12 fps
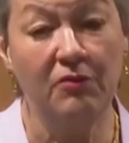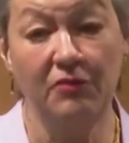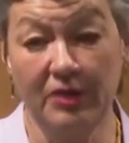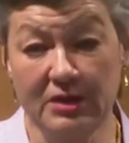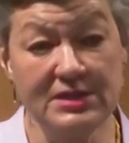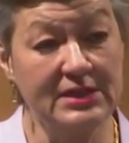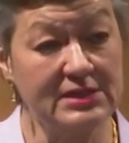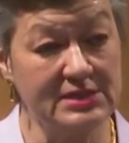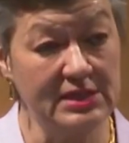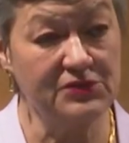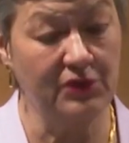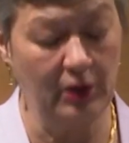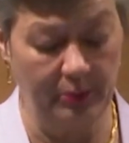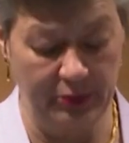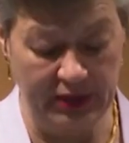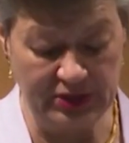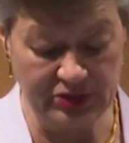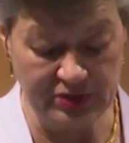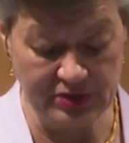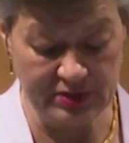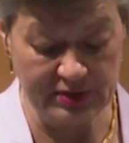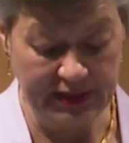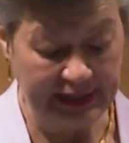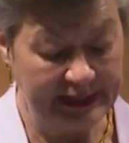Very successful operations,